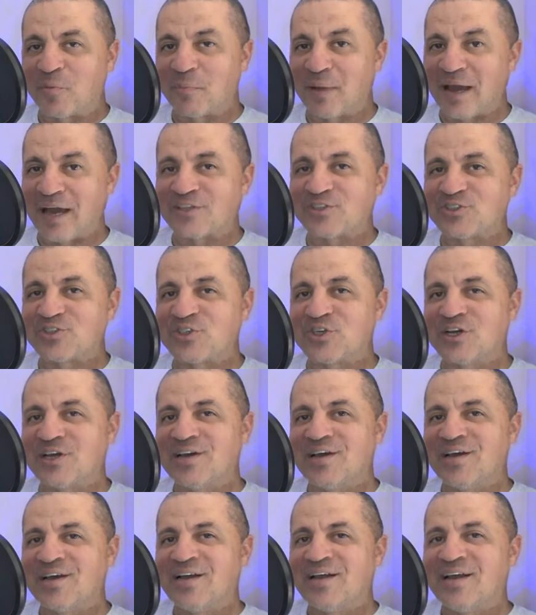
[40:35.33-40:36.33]
match.
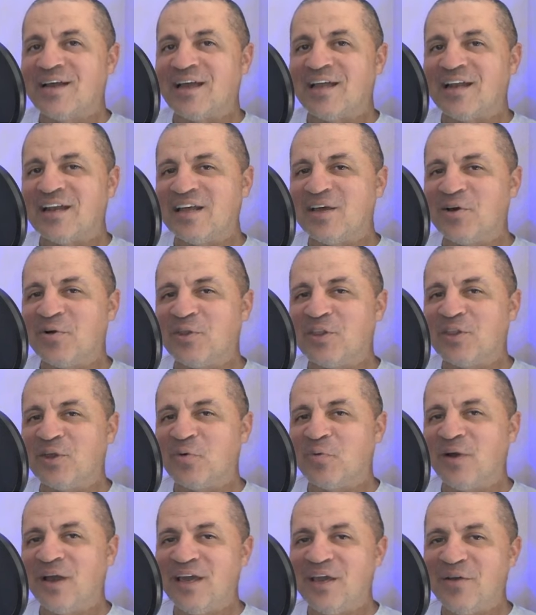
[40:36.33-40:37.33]
And he, the
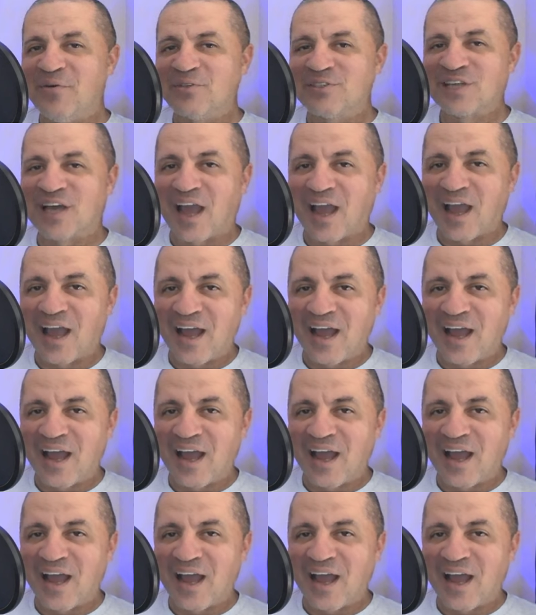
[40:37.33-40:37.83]
way he was like,